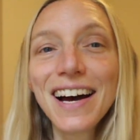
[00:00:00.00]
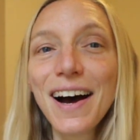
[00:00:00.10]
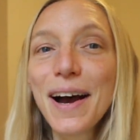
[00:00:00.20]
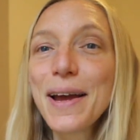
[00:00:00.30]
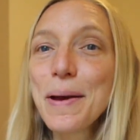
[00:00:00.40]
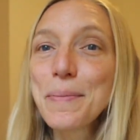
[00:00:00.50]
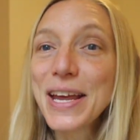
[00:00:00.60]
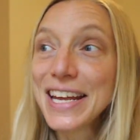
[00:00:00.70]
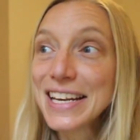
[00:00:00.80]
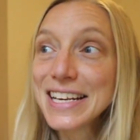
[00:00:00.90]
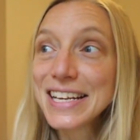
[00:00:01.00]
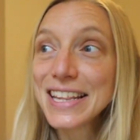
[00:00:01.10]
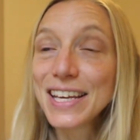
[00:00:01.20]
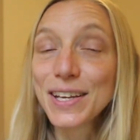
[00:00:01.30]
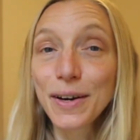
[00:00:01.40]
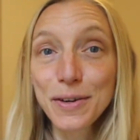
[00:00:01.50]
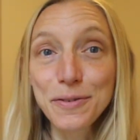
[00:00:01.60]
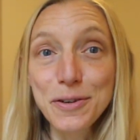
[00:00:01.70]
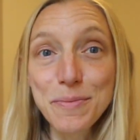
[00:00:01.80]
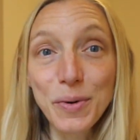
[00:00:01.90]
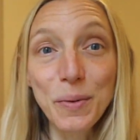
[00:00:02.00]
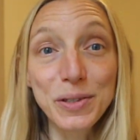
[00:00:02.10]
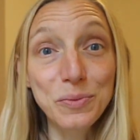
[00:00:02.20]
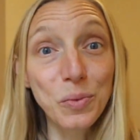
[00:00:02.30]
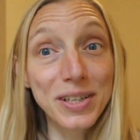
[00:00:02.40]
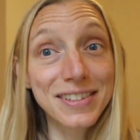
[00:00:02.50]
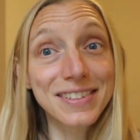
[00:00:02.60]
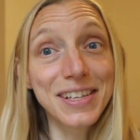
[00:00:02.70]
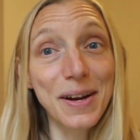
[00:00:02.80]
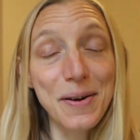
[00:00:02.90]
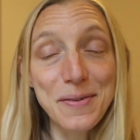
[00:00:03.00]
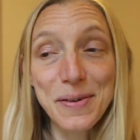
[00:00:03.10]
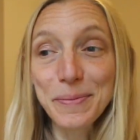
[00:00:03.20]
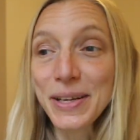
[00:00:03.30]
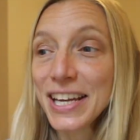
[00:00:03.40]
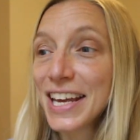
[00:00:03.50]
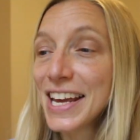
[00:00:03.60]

I am in the yarn room, what was once the yarn room,